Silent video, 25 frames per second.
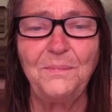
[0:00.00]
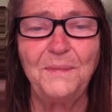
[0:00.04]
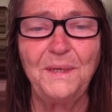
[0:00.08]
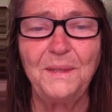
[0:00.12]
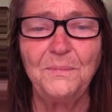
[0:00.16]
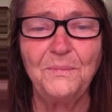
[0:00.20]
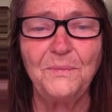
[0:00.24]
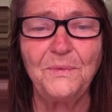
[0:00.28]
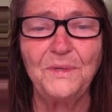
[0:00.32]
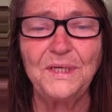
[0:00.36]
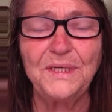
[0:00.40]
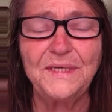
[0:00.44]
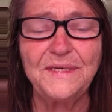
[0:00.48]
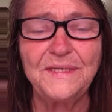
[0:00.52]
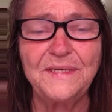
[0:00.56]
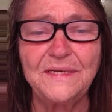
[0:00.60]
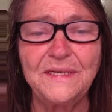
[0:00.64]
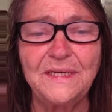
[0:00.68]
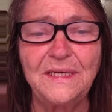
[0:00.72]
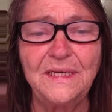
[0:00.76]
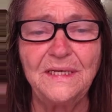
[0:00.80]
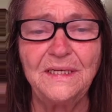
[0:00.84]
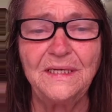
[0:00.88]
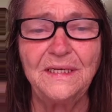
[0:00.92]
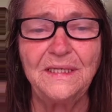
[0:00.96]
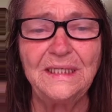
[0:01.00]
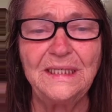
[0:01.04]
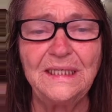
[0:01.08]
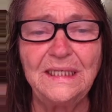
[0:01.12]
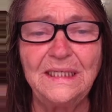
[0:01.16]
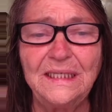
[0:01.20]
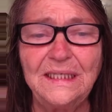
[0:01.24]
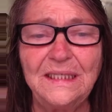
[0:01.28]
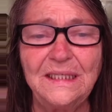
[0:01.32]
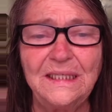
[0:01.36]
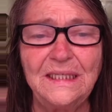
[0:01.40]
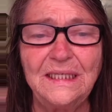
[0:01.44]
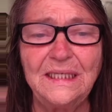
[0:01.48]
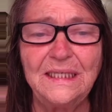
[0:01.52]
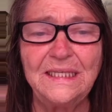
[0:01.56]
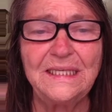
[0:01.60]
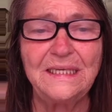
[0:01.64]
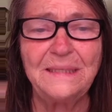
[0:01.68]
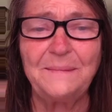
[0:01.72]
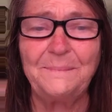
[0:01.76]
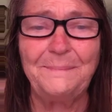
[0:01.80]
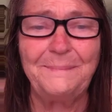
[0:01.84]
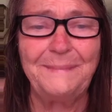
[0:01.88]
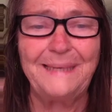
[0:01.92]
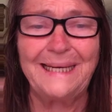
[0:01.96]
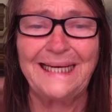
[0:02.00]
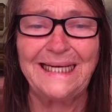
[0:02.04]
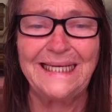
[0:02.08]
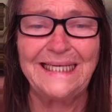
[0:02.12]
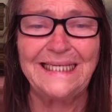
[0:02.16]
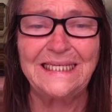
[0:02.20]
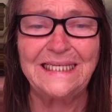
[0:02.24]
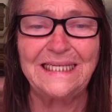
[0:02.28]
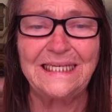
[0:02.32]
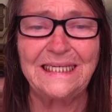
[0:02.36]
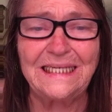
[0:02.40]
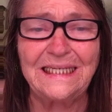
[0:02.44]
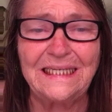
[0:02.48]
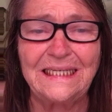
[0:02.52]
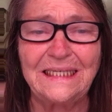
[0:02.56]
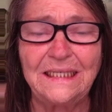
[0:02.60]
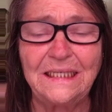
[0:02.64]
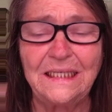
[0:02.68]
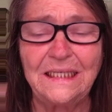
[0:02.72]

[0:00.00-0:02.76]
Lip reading: memories, it's amazing.